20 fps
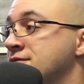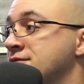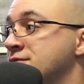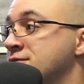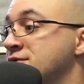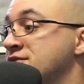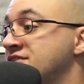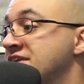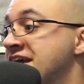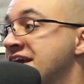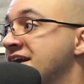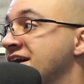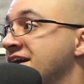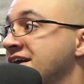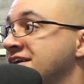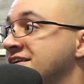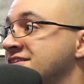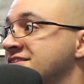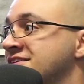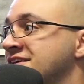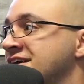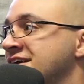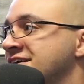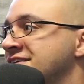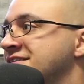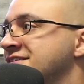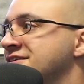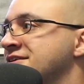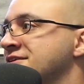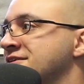Was AI inside,
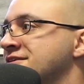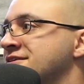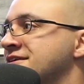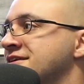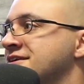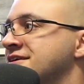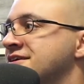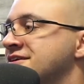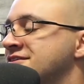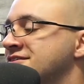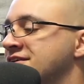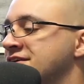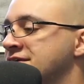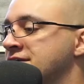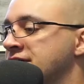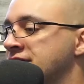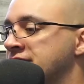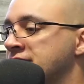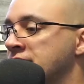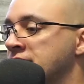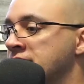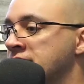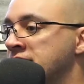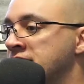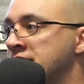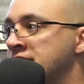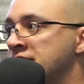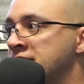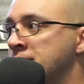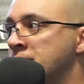saying like, "Get
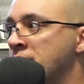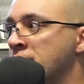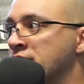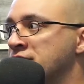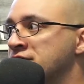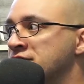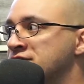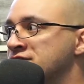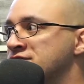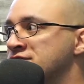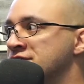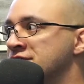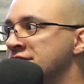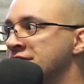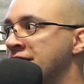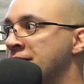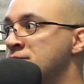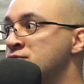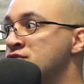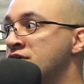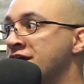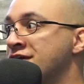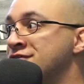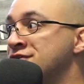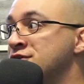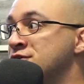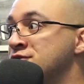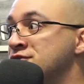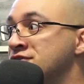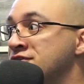in, Marcus. I'm driving
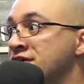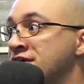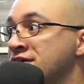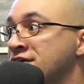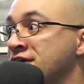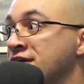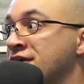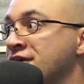you to daycare."